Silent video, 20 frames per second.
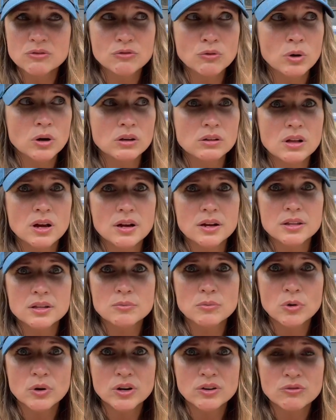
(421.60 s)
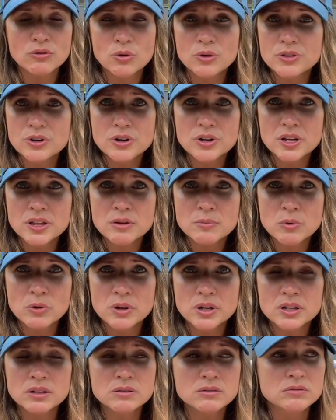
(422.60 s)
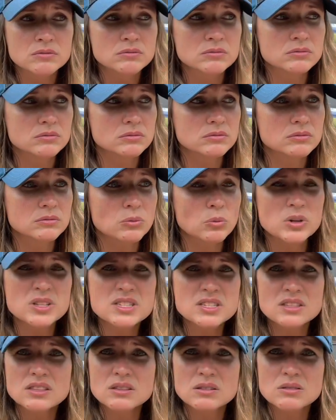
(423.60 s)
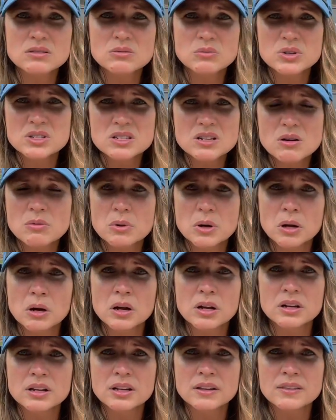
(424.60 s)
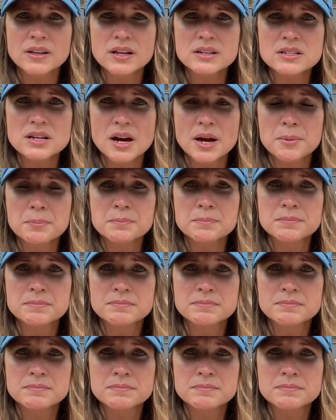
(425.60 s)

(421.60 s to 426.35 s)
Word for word: 4 o'clock in the morning, 4.30 in the morning, what's, what's going on at that time?